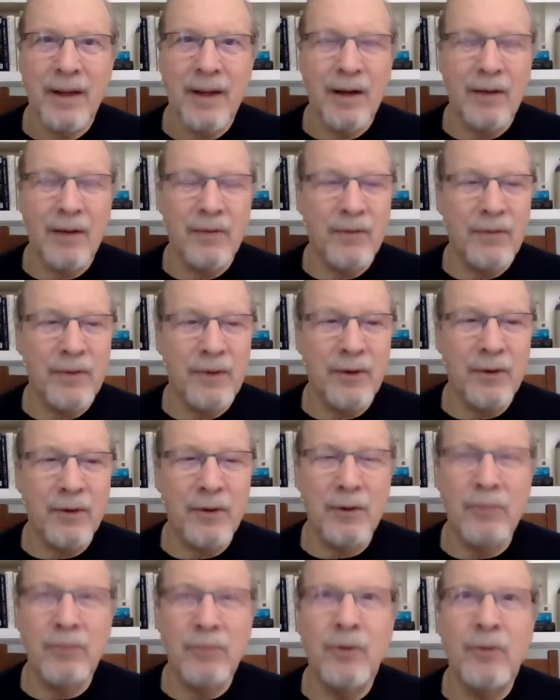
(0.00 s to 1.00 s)
And feel
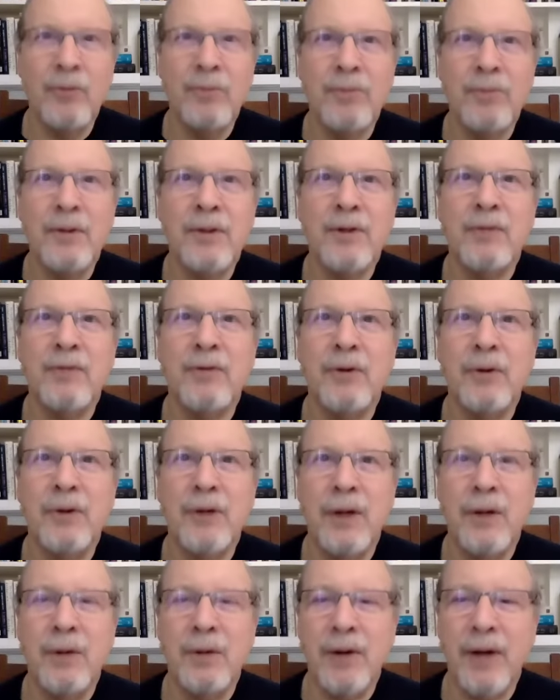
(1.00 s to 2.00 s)
the movement of your
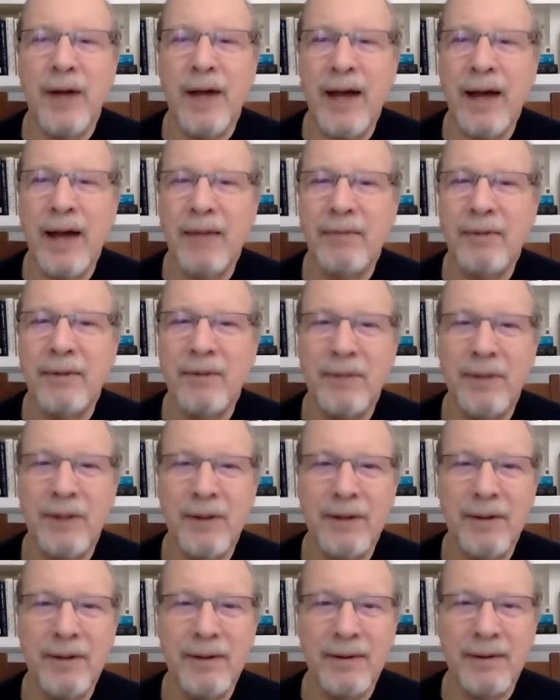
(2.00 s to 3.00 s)
lower
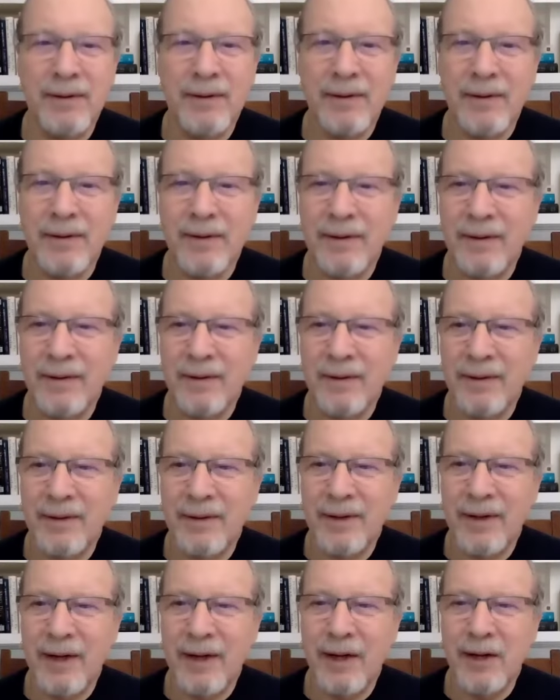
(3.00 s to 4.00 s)
abdomen
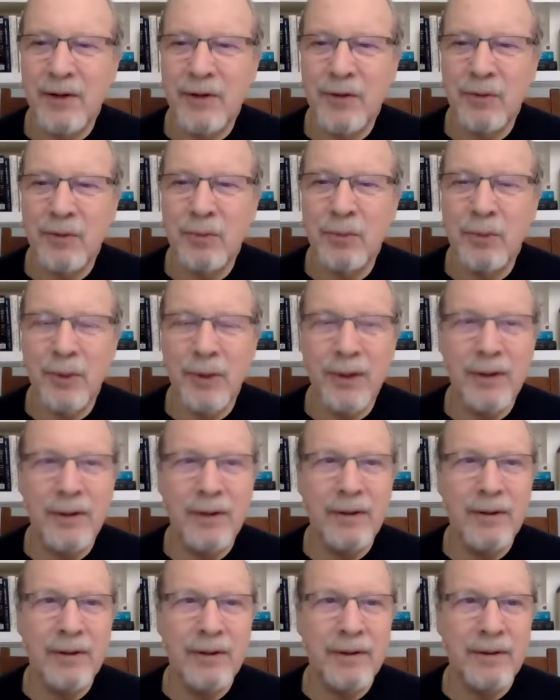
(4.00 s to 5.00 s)
as you
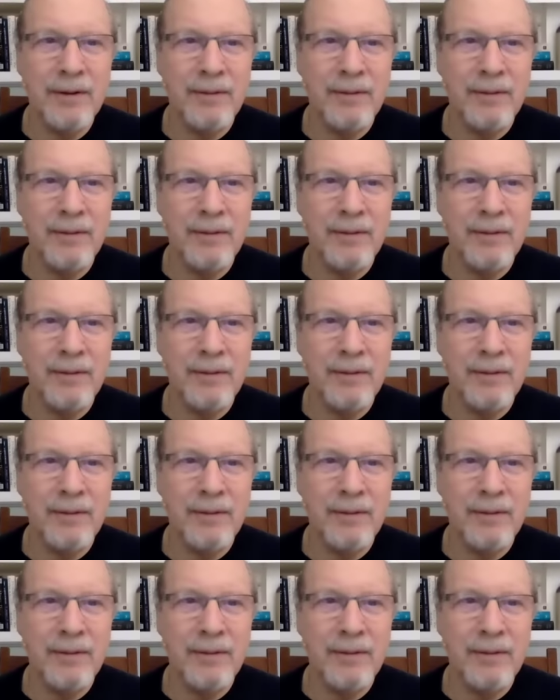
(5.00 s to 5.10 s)
breathe.